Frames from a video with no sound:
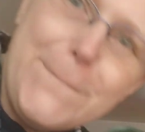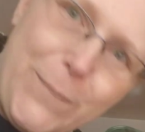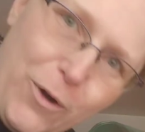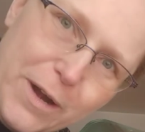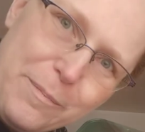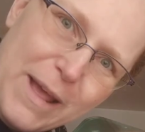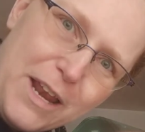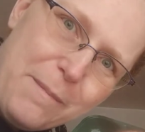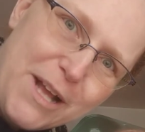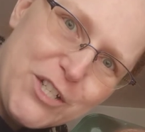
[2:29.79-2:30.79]
portobello
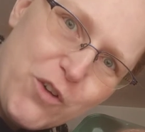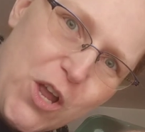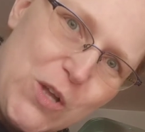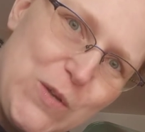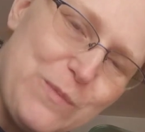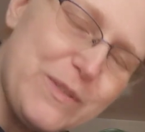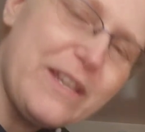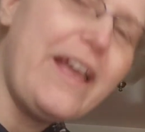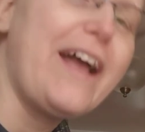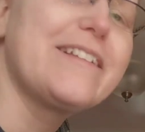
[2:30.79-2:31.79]
mushrooms.
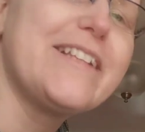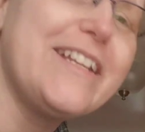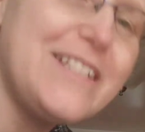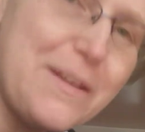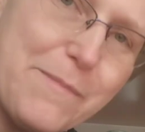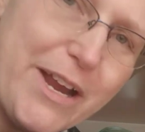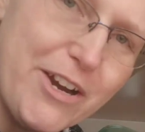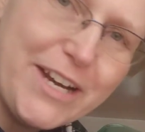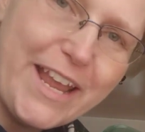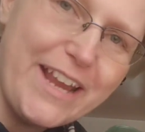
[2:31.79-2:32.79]
Excellent to
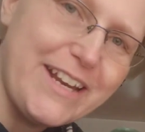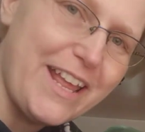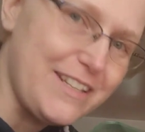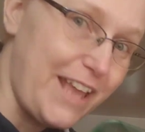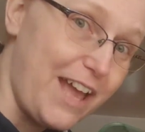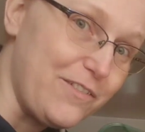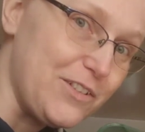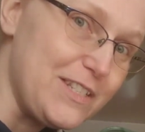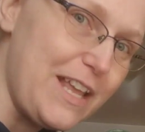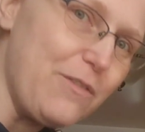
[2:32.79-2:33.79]
marinate and to have
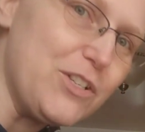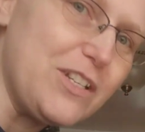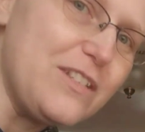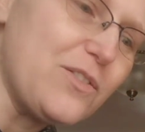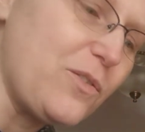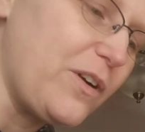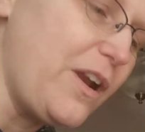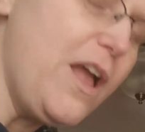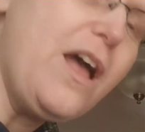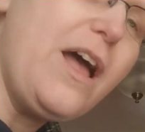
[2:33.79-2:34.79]
on sandwiches or
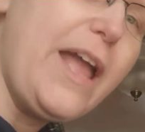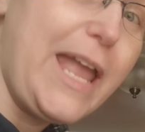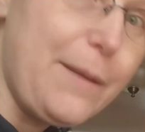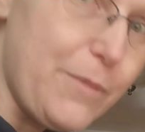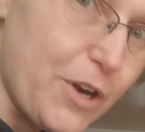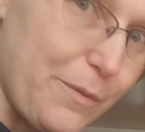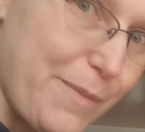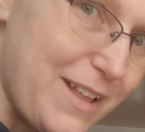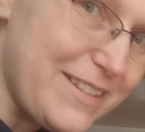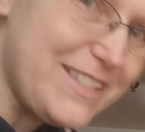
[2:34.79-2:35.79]
hamburger
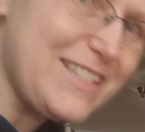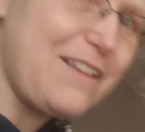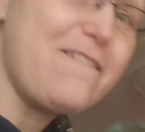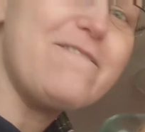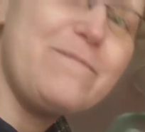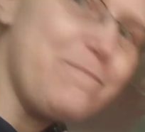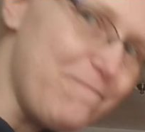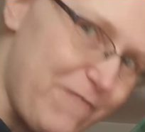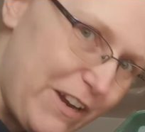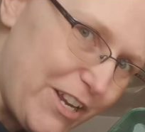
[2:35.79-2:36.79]
buns.
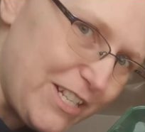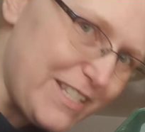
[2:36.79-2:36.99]
Very good